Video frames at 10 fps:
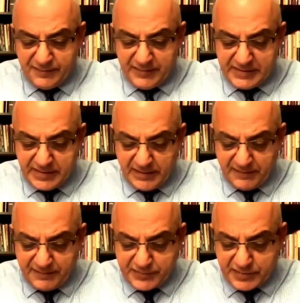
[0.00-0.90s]
Feast
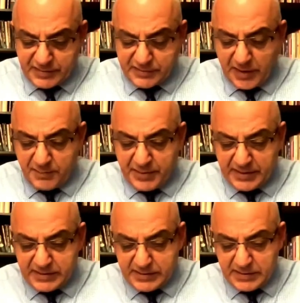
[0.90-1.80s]
of
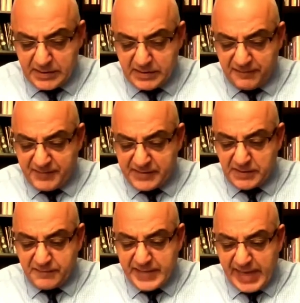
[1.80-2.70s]
Trumpets, the Feast
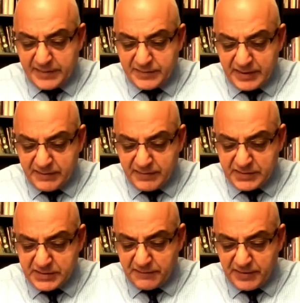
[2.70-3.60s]
of Gathering, which
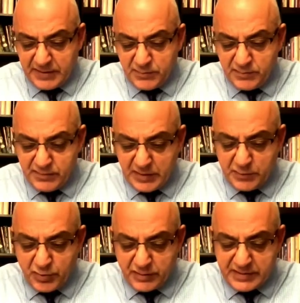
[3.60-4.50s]
is a very
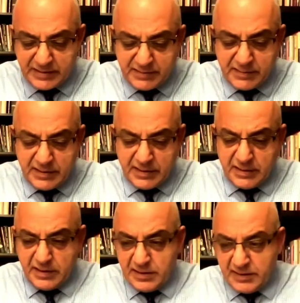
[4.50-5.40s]
important
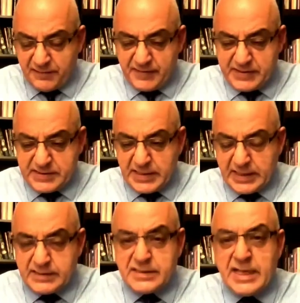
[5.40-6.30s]
feast
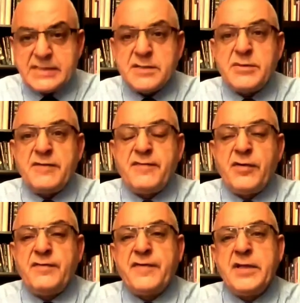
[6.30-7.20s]
that hasn't been
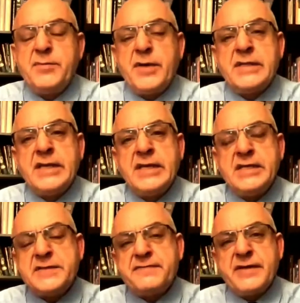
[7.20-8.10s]
fulfilled, but
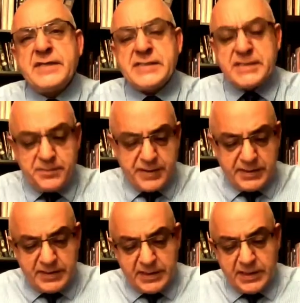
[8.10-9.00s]
it's very simple.